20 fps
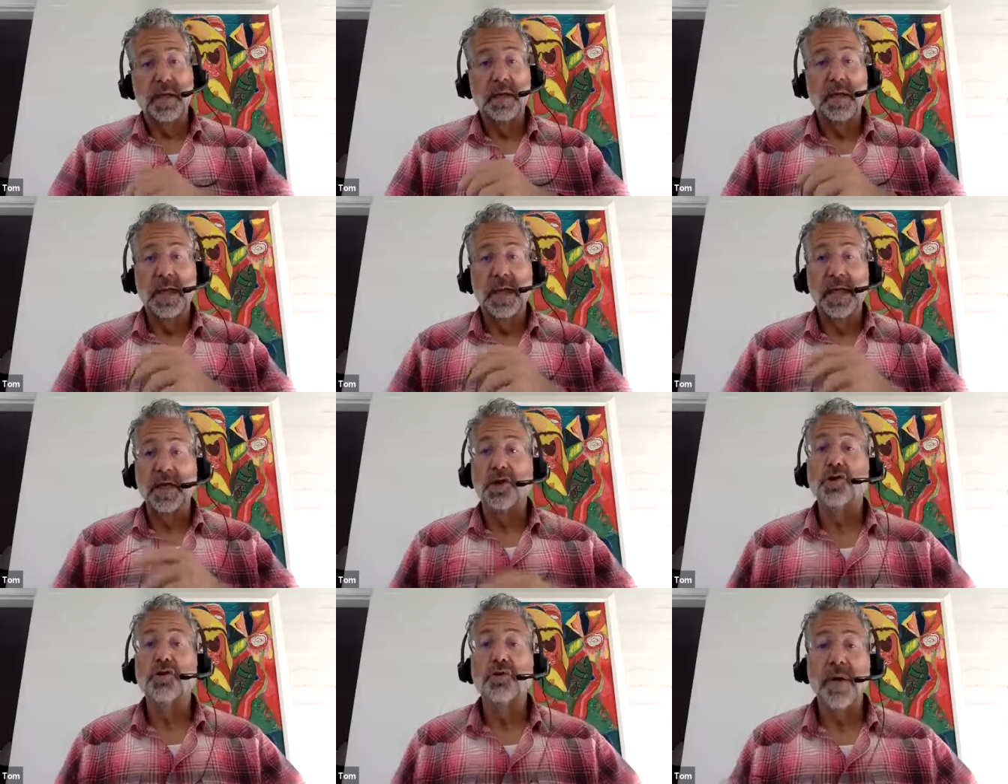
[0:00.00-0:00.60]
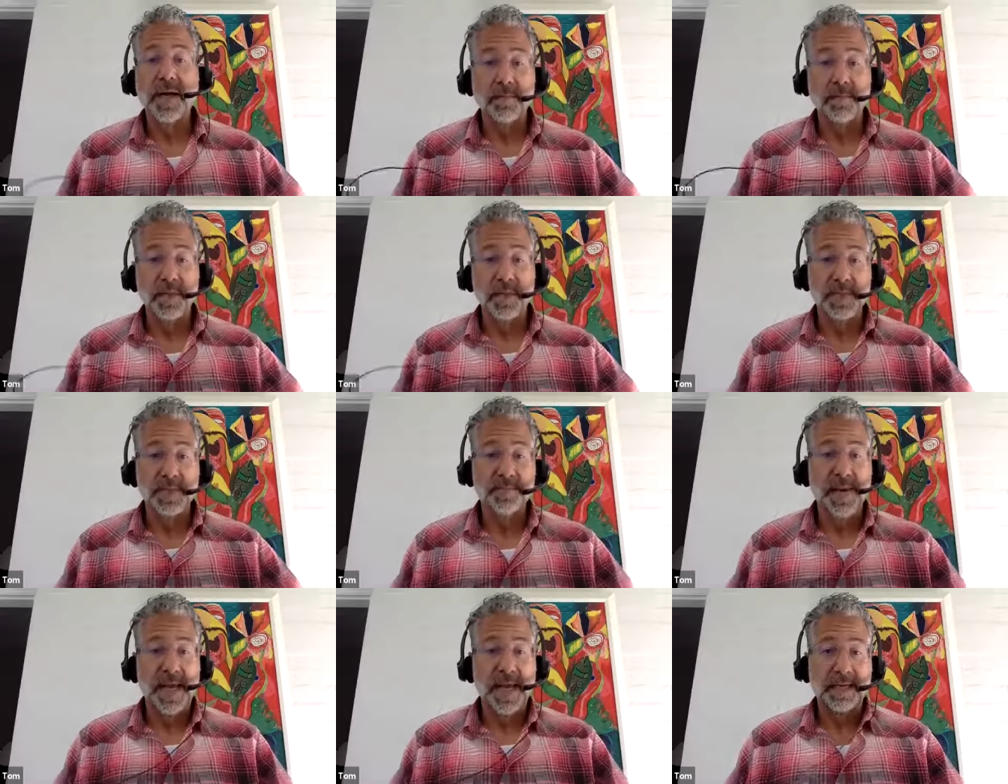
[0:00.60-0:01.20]
incredible
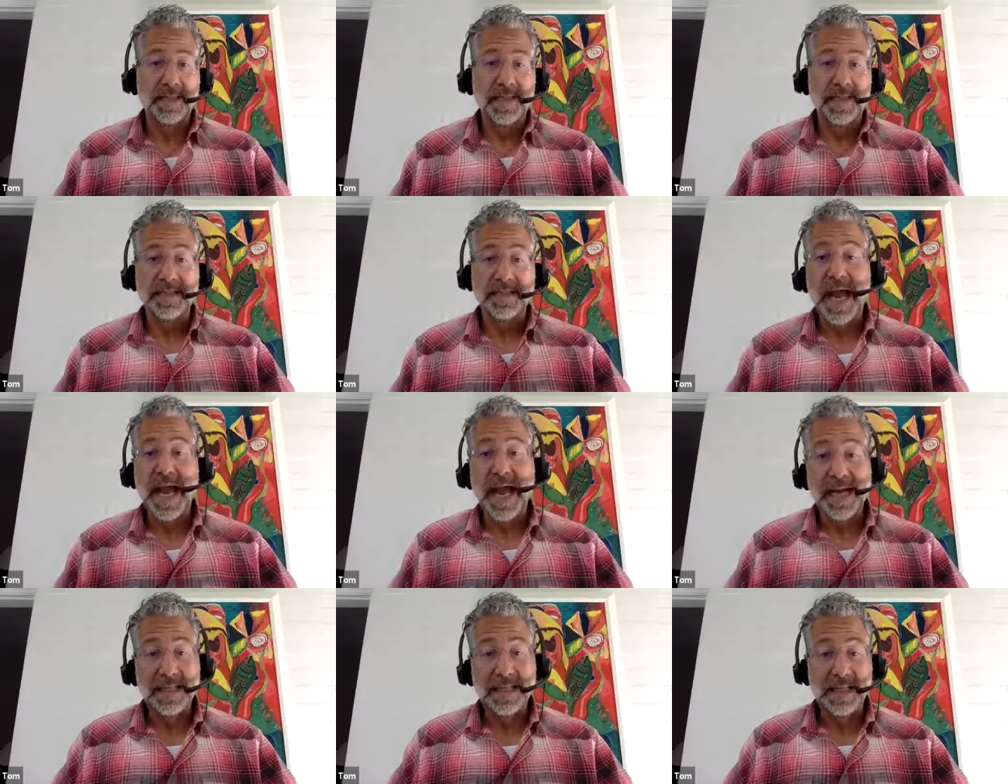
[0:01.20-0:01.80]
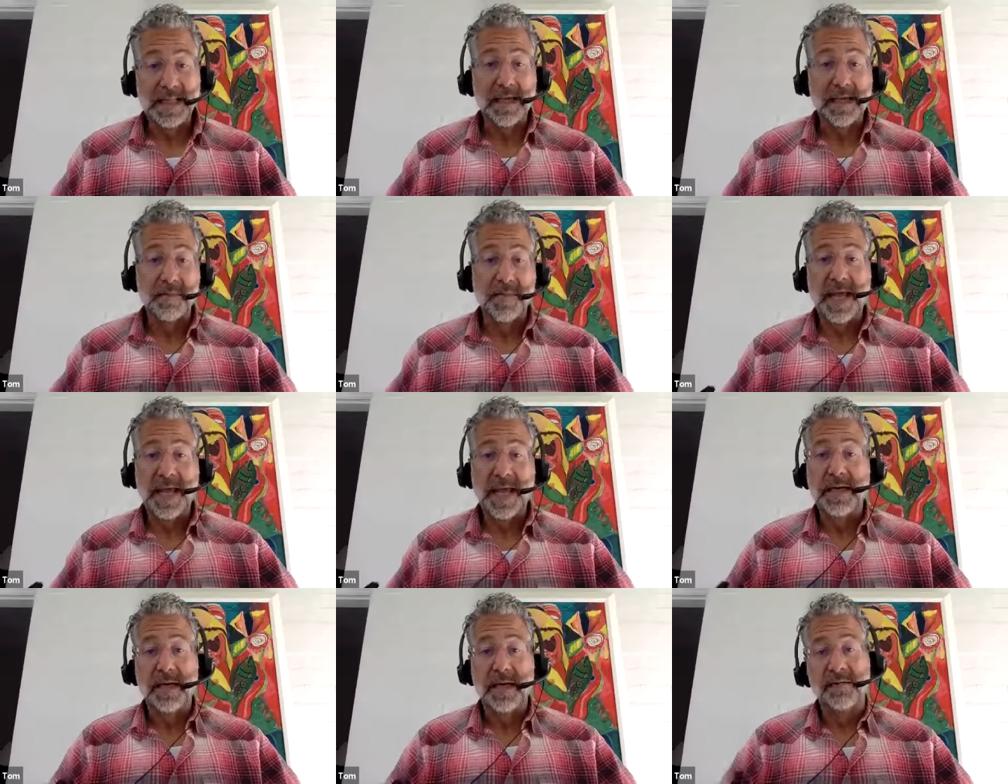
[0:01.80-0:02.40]
space that's highly
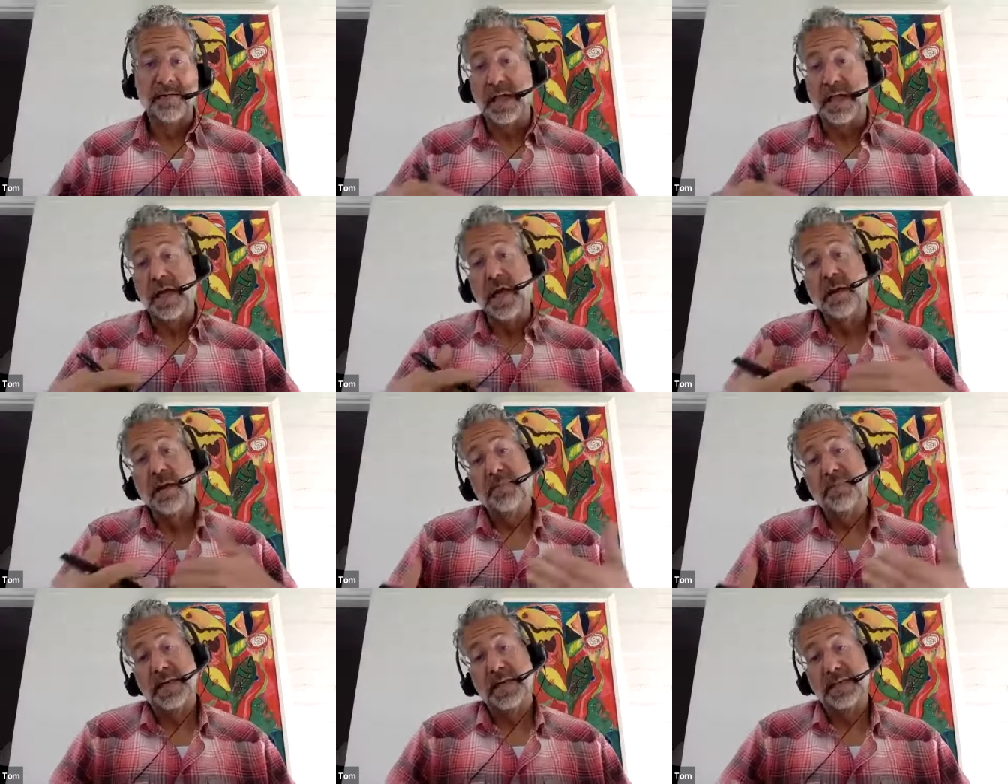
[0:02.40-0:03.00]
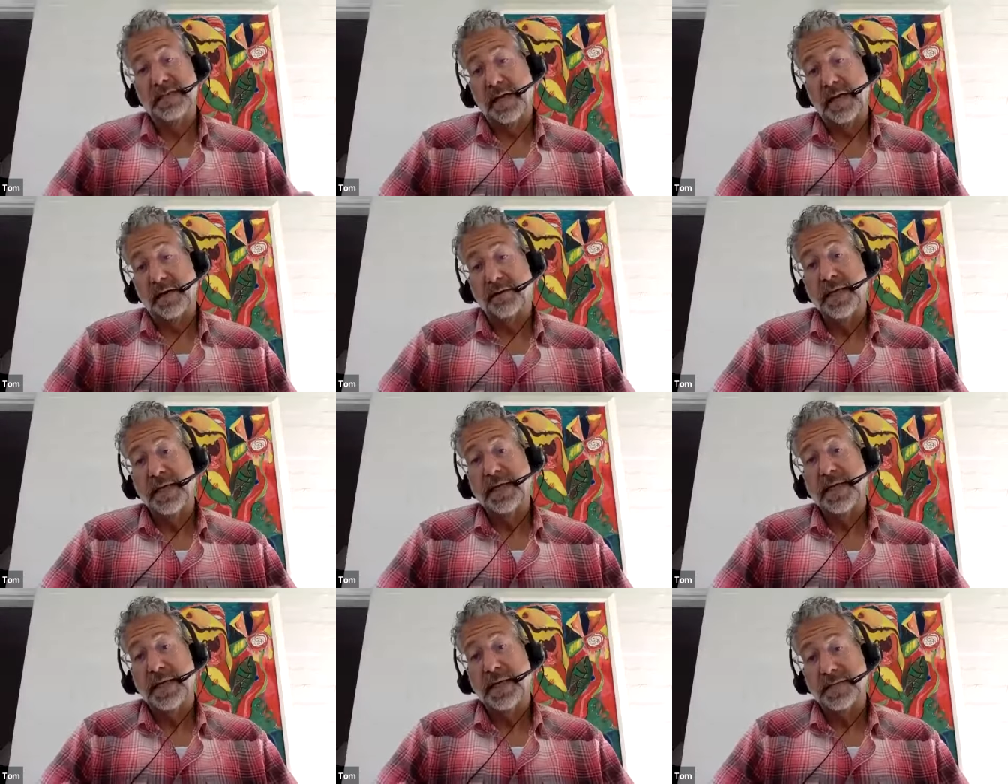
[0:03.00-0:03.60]
competitive, and the companies that are
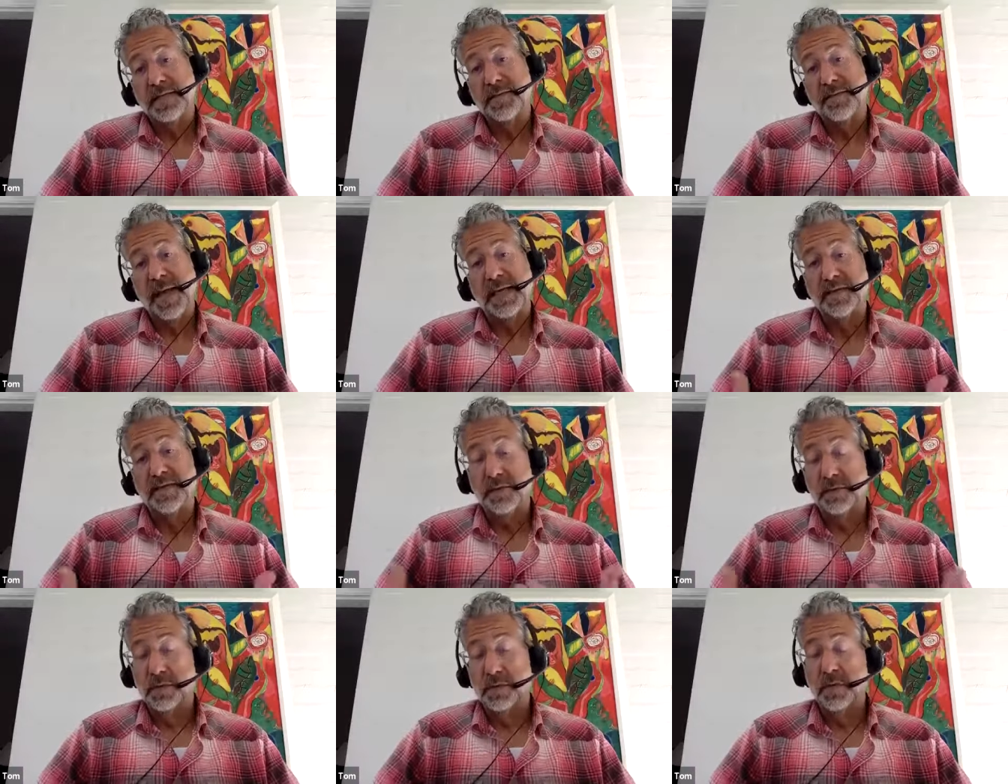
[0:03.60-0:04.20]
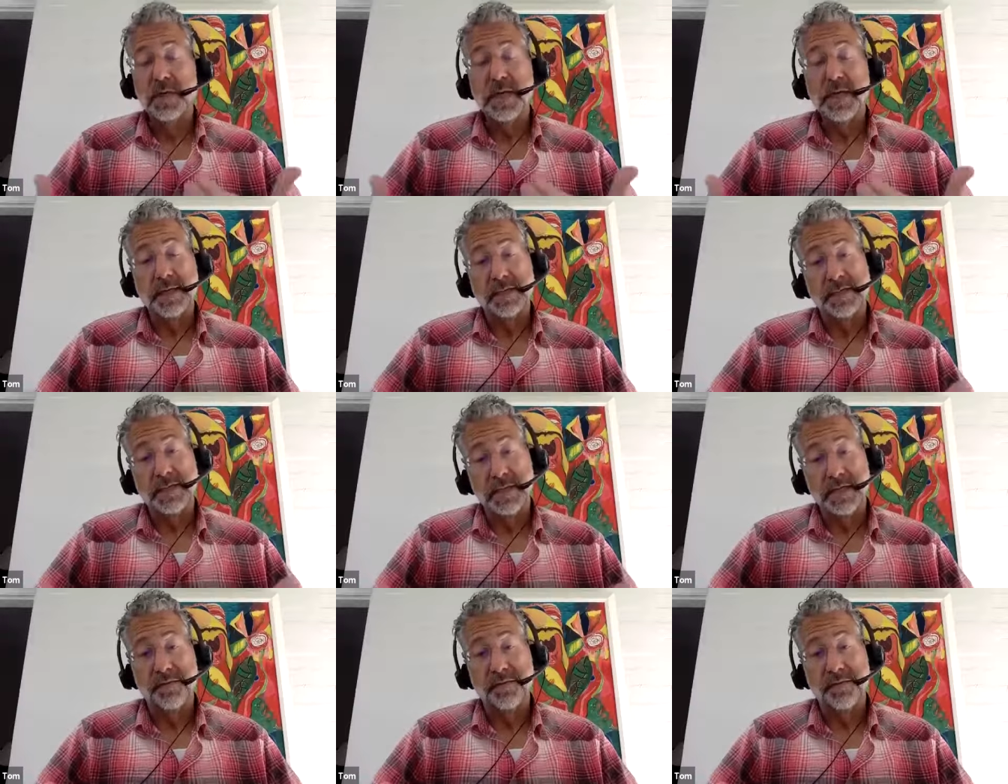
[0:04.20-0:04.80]
in that space are looking
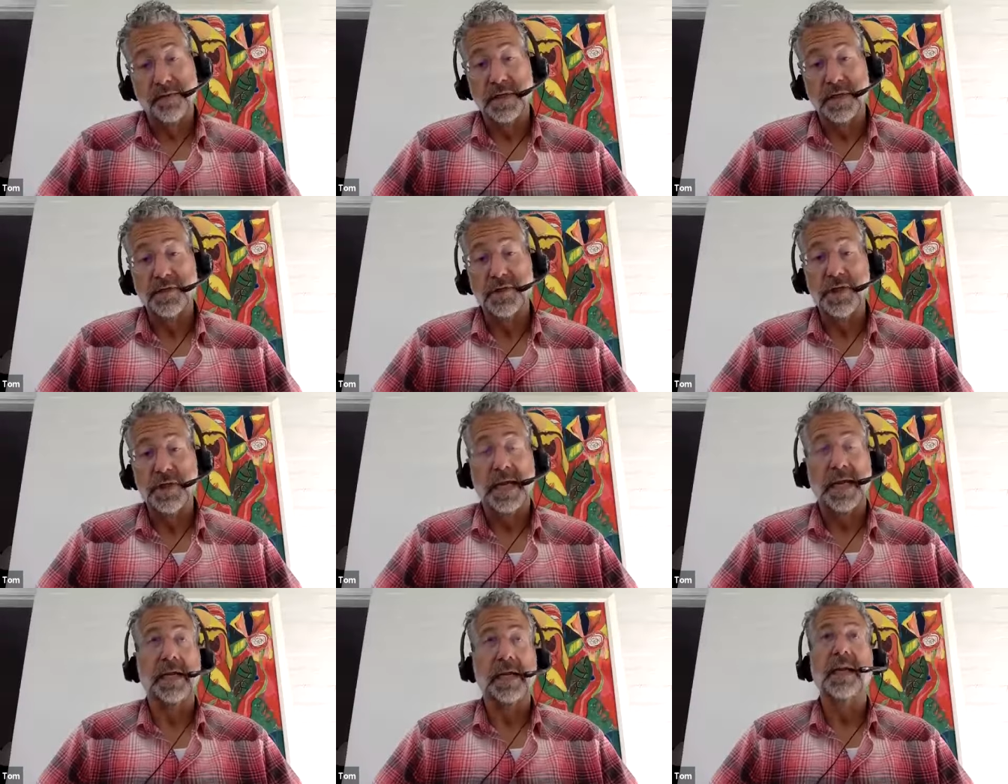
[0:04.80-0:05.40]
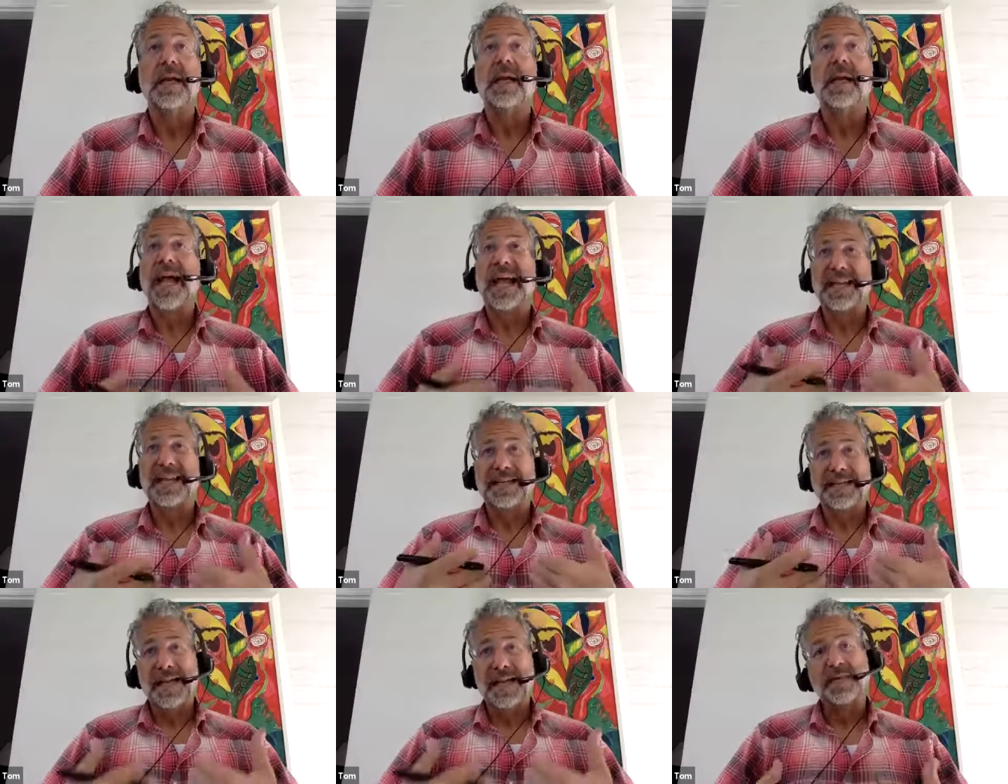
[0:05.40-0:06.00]
to differentiate
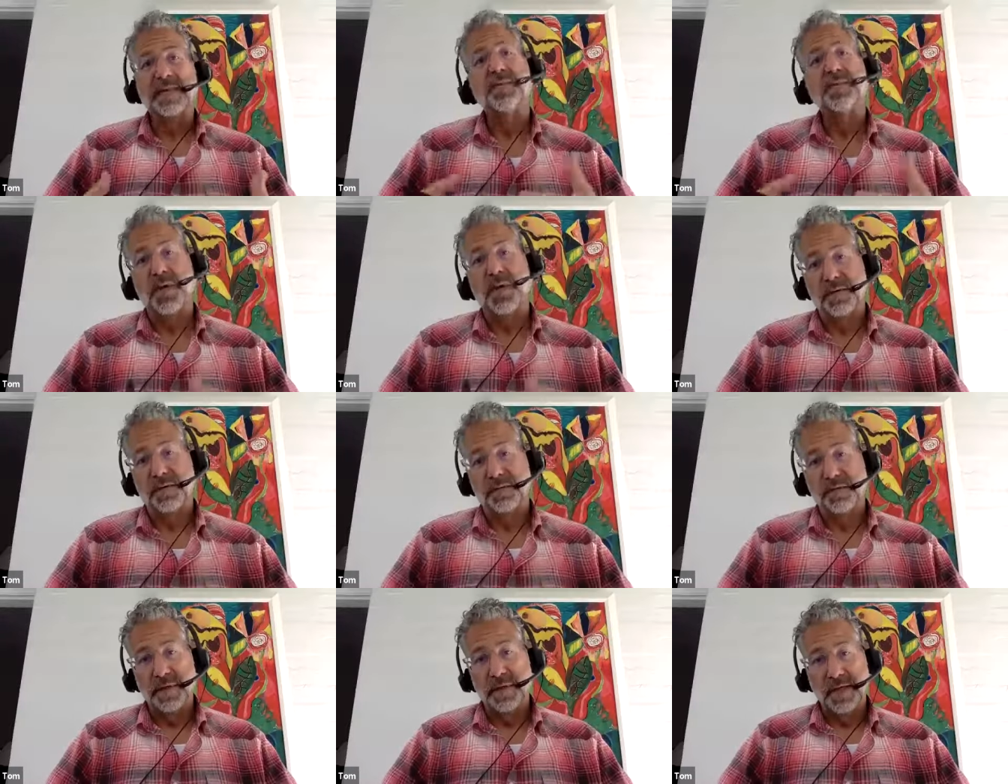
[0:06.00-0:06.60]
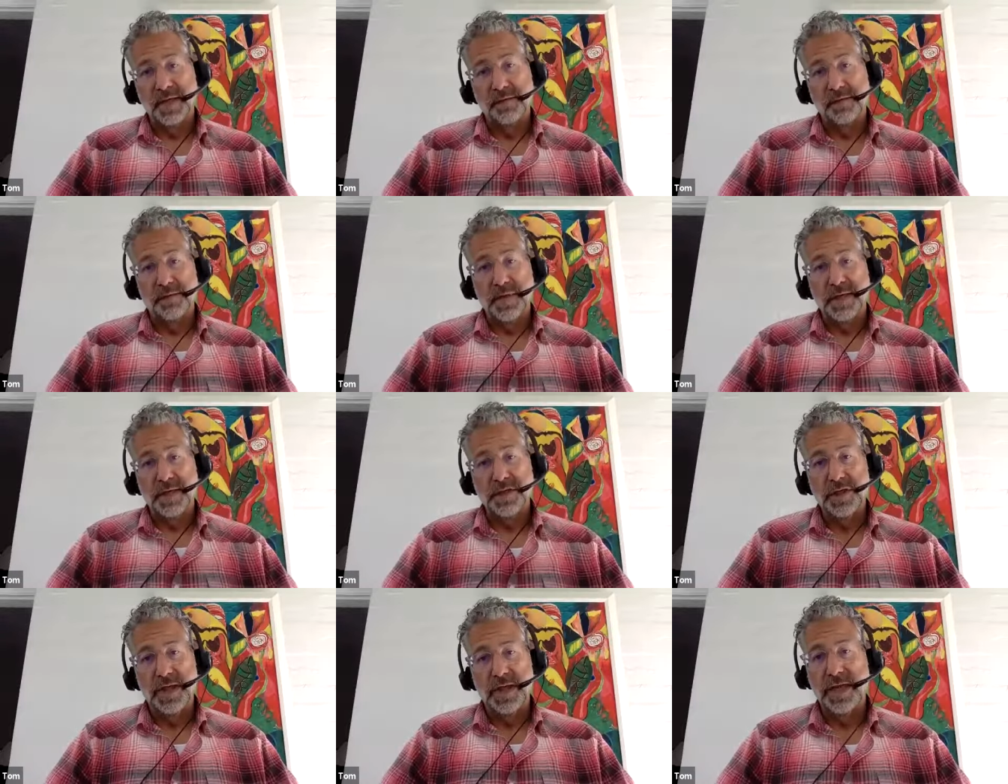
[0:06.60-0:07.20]
and desperate for
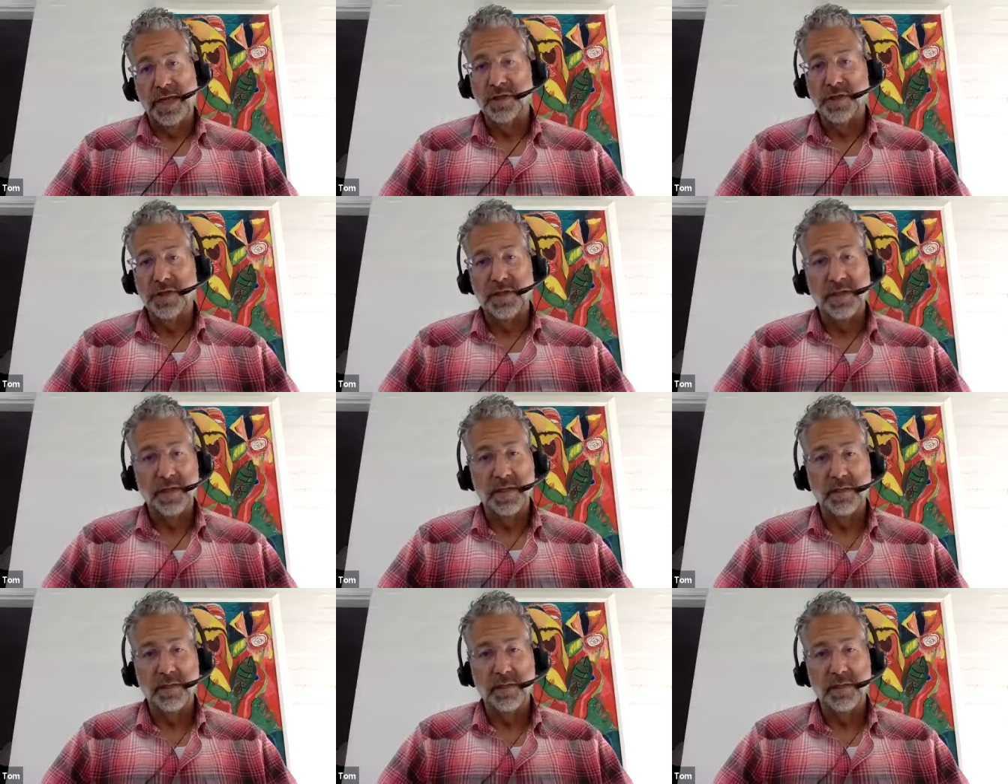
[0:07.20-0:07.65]
differentiation.